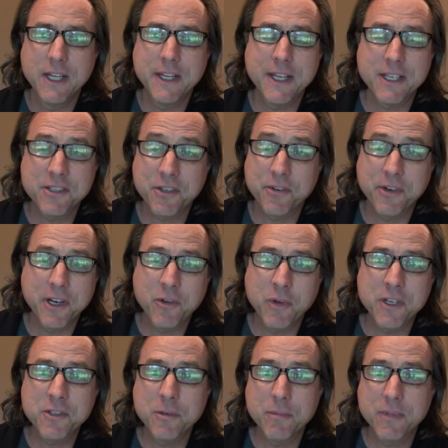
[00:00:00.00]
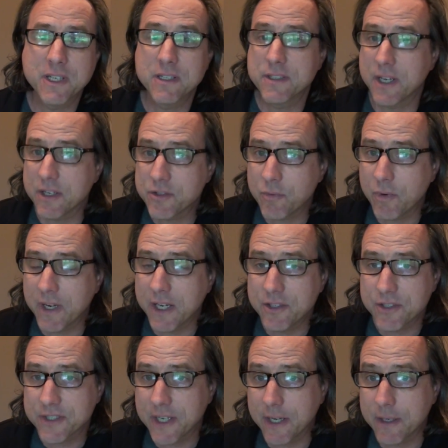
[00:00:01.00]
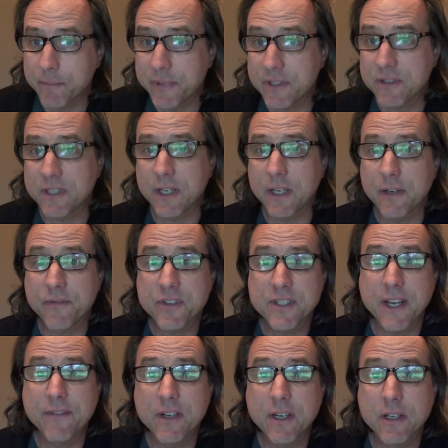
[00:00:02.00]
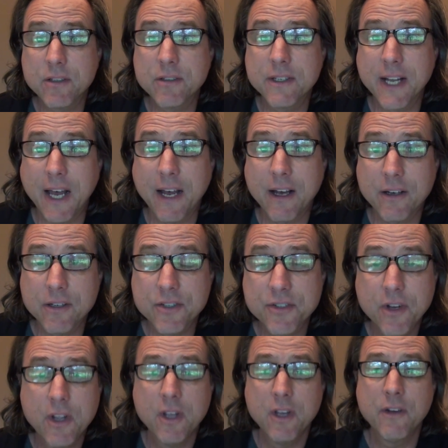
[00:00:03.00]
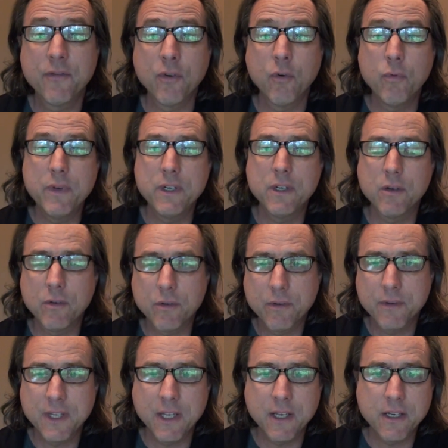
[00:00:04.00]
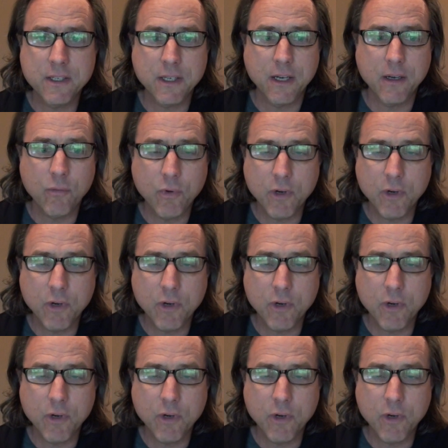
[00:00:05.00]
That's a great question because guess what? I just got a bill today for $700 for a window that uh,